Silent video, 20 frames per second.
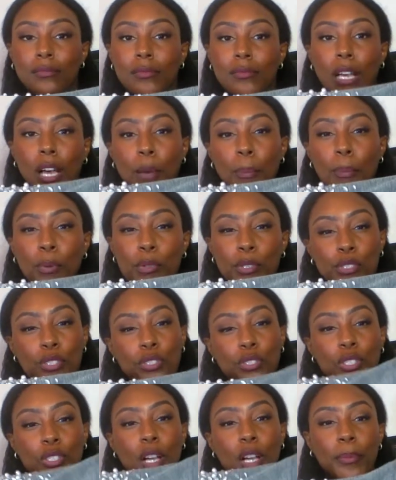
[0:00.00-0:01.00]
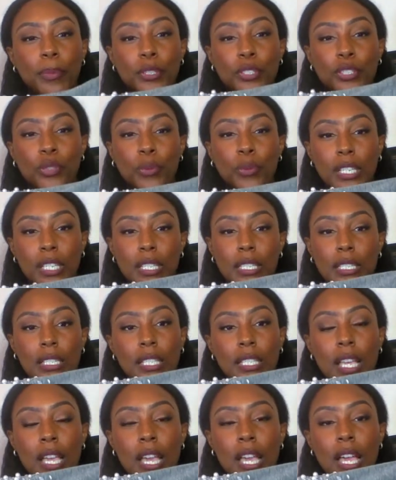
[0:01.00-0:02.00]
upper 20s.
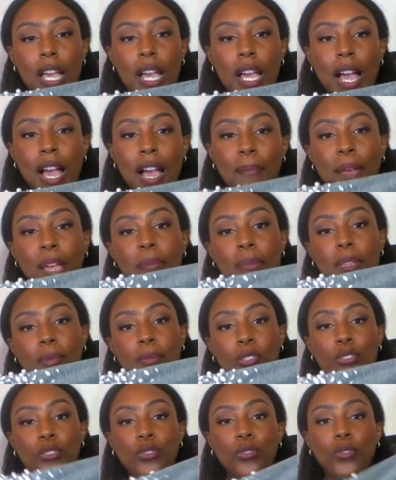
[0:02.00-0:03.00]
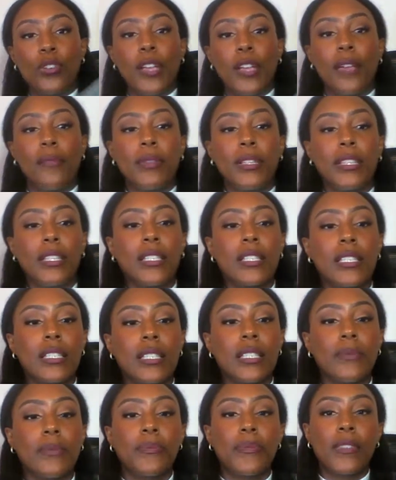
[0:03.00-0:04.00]
I might be able to do okay with
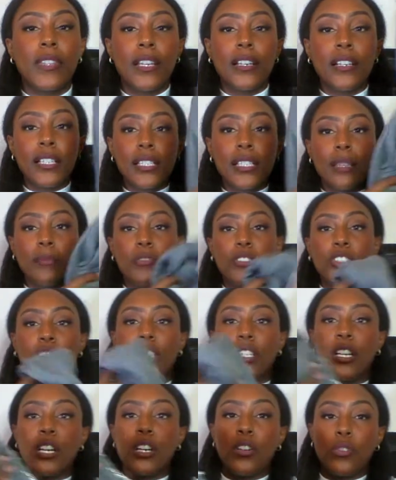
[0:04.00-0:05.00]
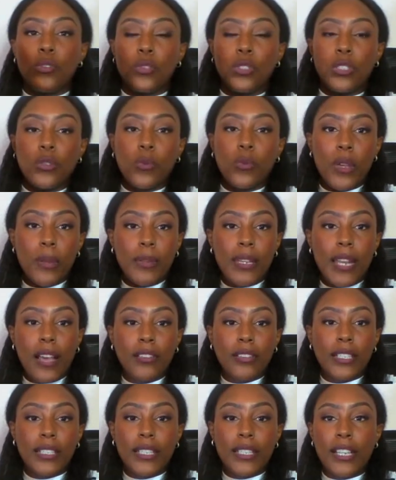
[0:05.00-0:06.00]
this. There are some Chico's women
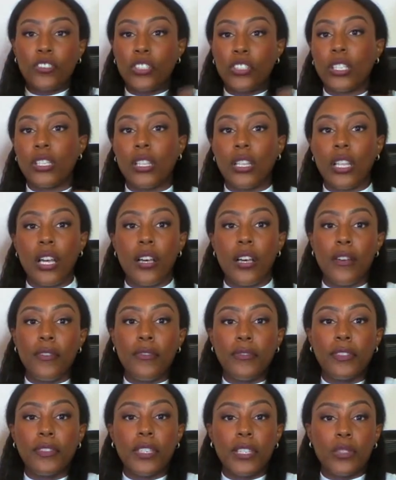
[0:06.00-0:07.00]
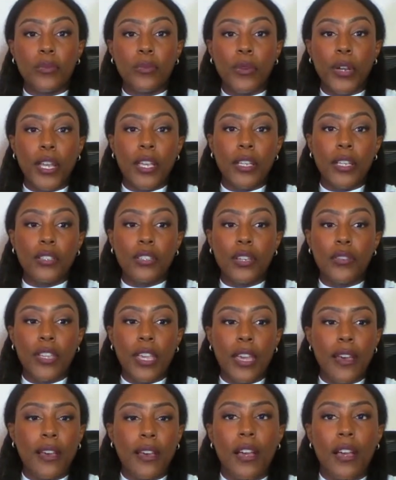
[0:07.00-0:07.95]
out there that just love this brand, so yeah.